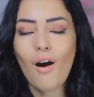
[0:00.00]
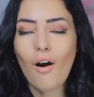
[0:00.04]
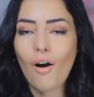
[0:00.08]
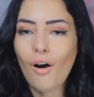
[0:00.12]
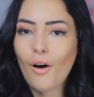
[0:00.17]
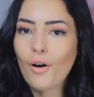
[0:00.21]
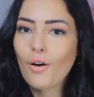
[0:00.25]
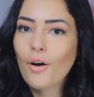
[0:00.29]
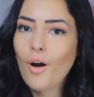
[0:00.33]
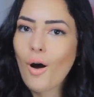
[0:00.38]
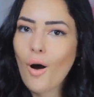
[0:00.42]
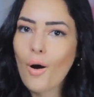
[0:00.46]

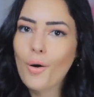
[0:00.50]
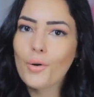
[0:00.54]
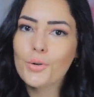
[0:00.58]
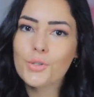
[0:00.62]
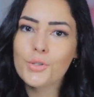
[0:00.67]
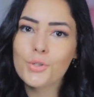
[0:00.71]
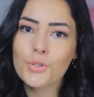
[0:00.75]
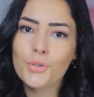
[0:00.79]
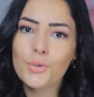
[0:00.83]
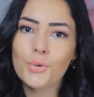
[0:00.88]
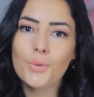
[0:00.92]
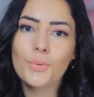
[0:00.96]
our
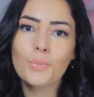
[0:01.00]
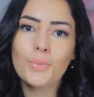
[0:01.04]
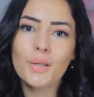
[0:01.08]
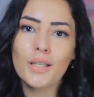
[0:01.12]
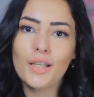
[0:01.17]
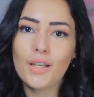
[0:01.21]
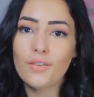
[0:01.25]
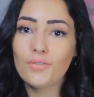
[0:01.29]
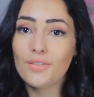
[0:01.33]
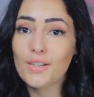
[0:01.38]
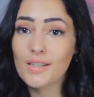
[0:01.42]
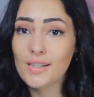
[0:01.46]
calls to
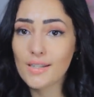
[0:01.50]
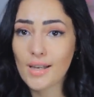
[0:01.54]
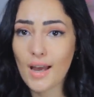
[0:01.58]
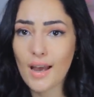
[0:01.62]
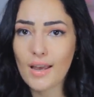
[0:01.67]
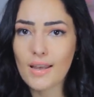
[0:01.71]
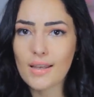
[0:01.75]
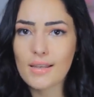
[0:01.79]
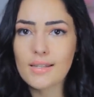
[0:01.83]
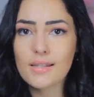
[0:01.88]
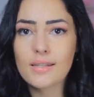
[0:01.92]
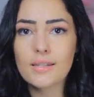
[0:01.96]
believe the
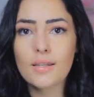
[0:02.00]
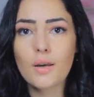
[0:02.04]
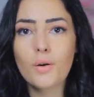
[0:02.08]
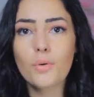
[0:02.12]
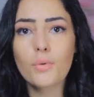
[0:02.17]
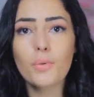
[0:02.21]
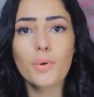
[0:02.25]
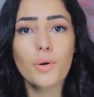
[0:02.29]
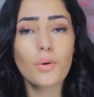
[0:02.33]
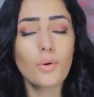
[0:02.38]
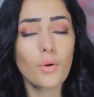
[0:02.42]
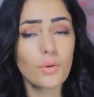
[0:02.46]
science, they
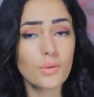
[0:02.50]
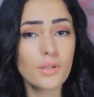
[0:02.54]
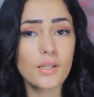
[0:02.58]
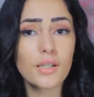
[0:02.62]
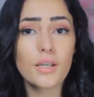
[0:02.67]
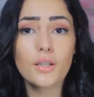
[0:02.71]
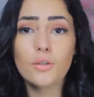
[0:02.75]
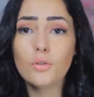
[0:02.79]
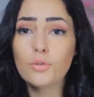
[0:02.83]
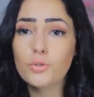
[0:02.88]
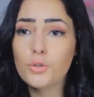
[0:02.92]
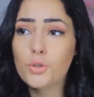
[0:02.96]
will
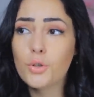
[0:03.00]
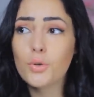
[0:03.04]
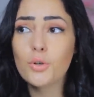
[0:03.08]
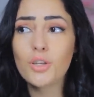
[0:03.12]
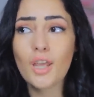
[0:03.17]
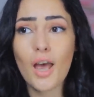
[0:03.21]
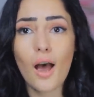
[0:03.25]
continue to,